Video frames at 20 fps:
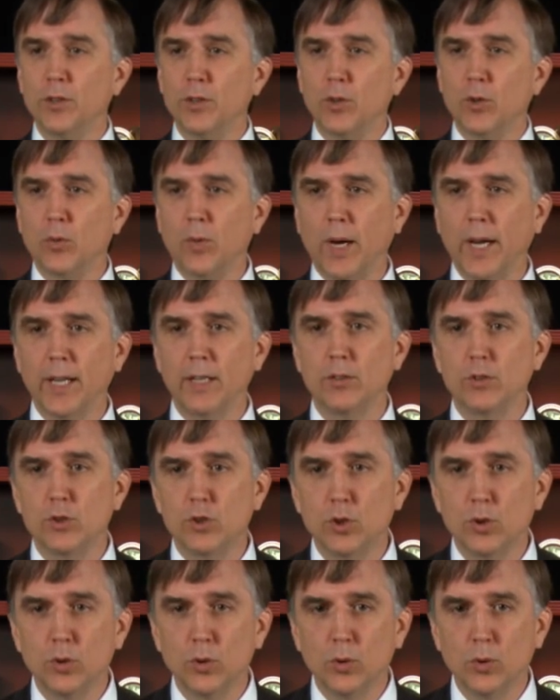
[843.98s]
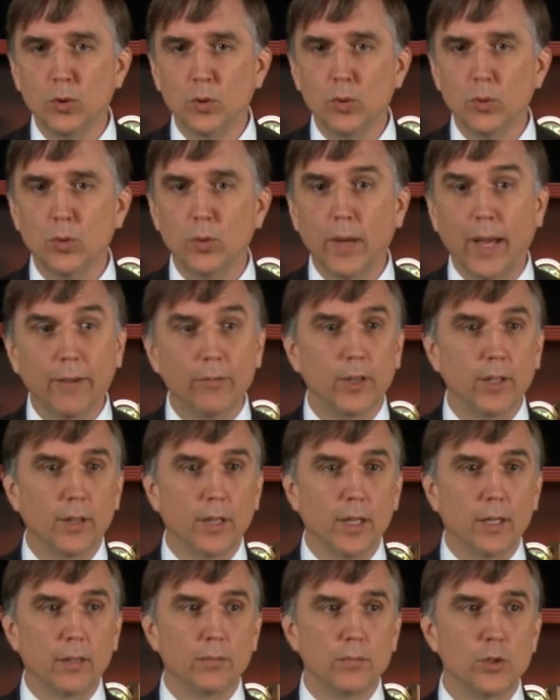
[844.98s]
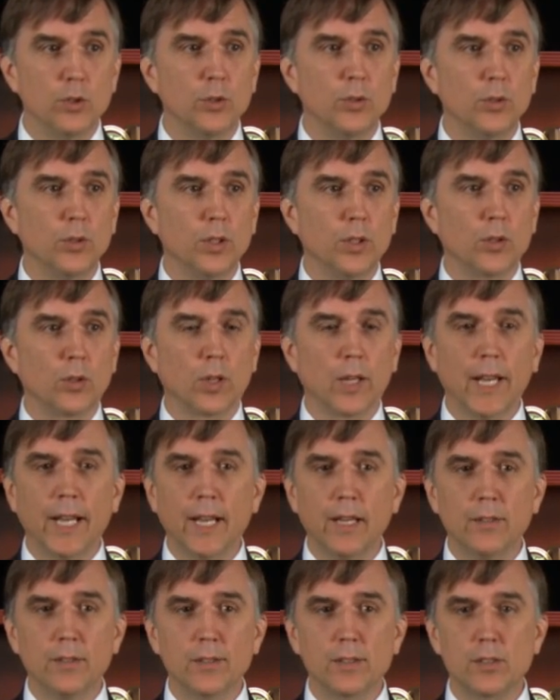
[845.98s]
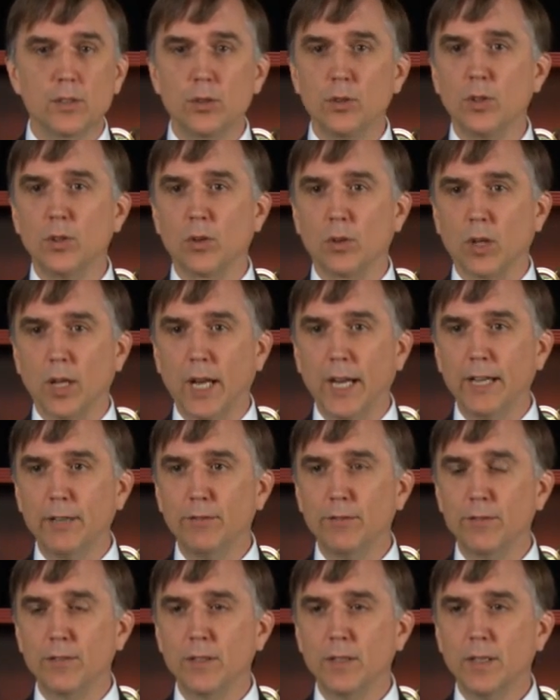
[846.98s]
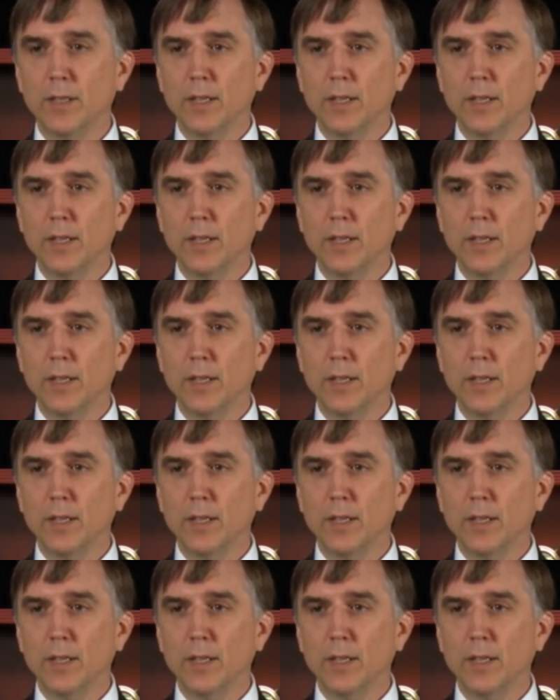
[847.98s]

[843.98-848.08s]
your right to everything, to your lands, to your life,